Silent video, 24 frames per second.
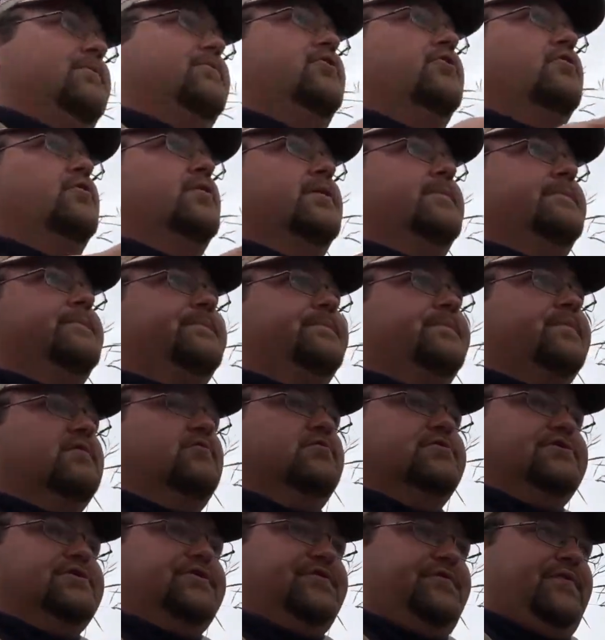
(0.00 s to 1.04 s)
What I'm
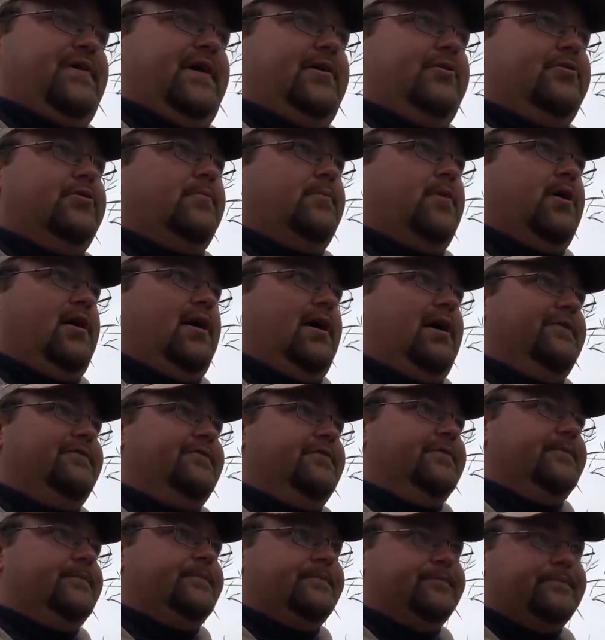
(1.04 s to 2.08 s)
doing, we're just firing them
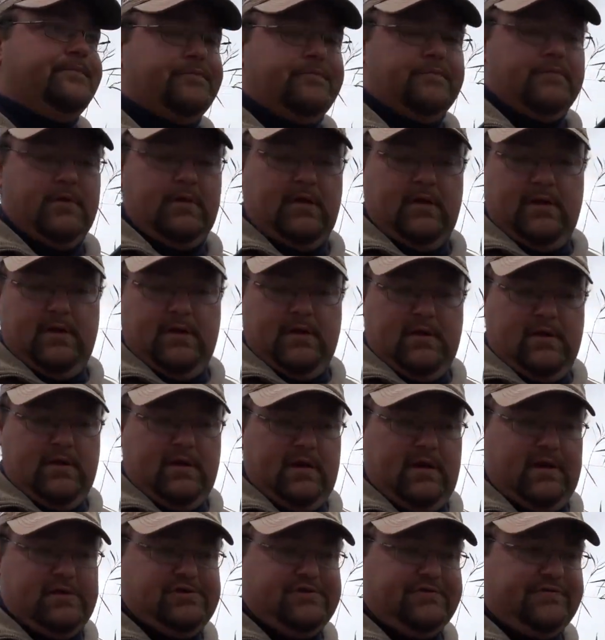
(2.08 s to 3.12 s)
off,
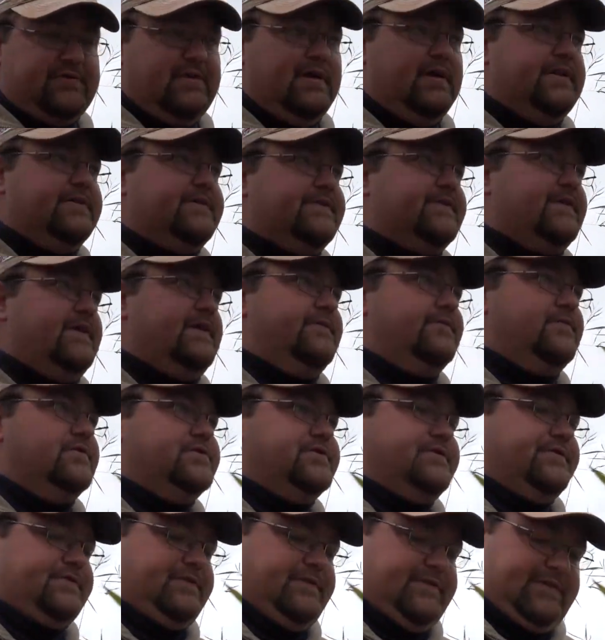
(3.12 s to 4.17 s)
and just let it
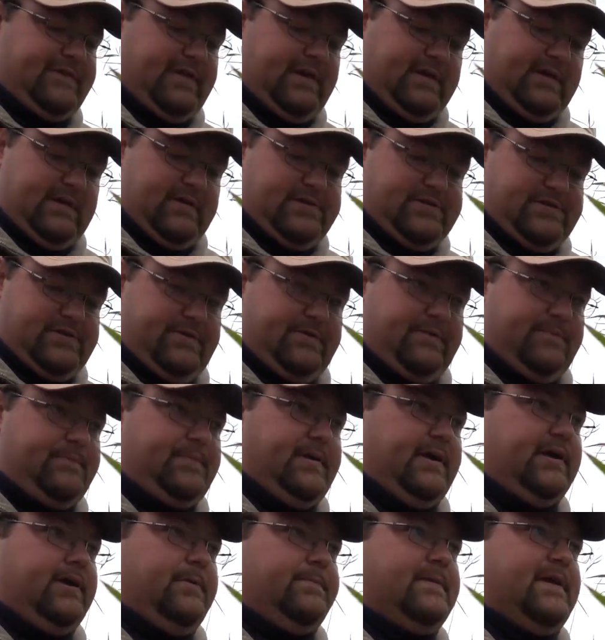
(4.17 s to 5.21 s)
sink for just a second as
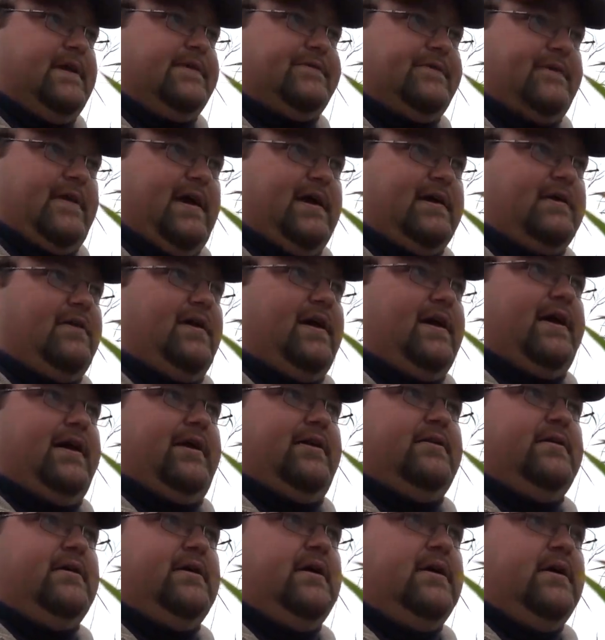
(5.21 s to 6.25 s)
you pick up that slack
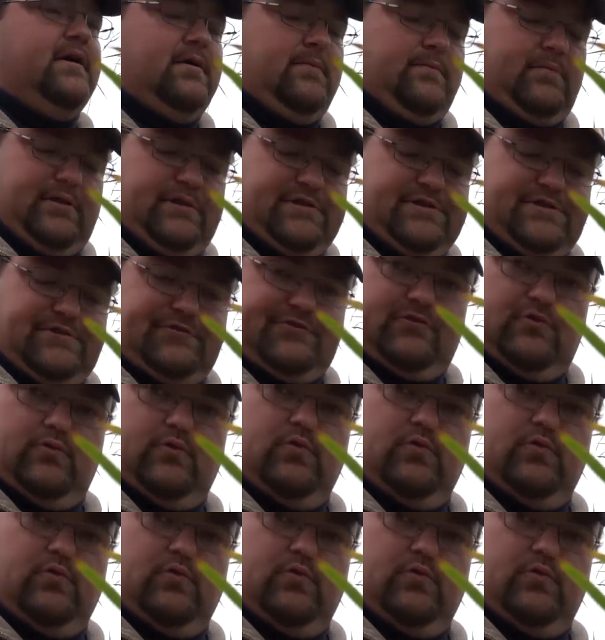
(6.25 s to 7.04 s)
line, but it's